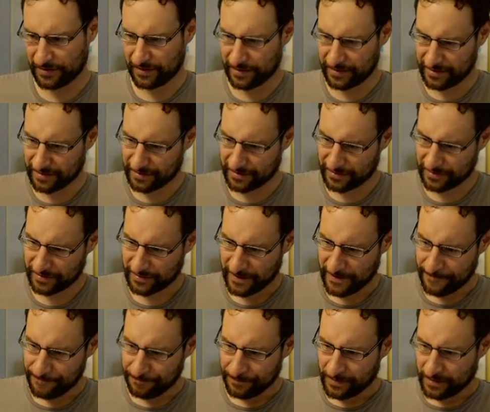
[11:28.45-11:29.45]
This
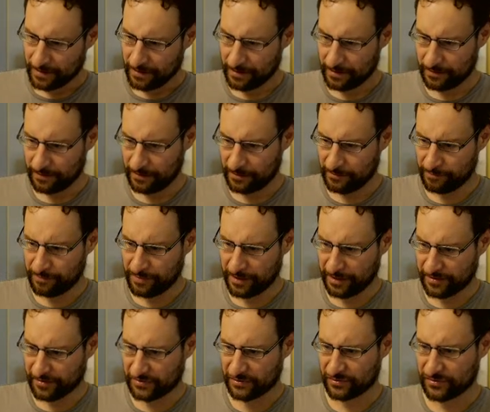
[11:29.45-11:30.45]

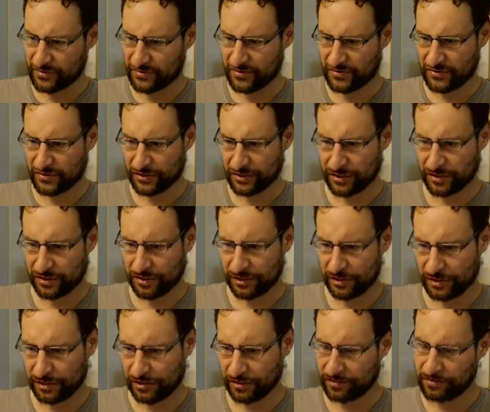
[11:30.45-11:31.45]
appears to
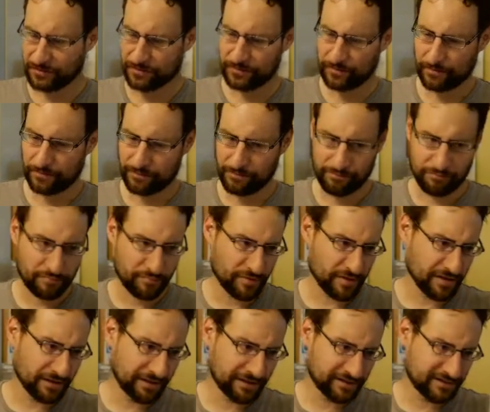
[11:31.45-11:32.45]
still
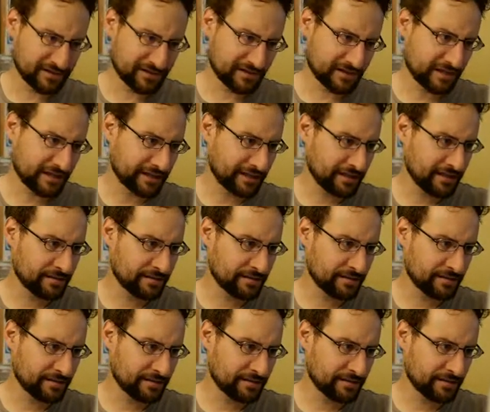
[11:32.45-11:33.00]
be a slightly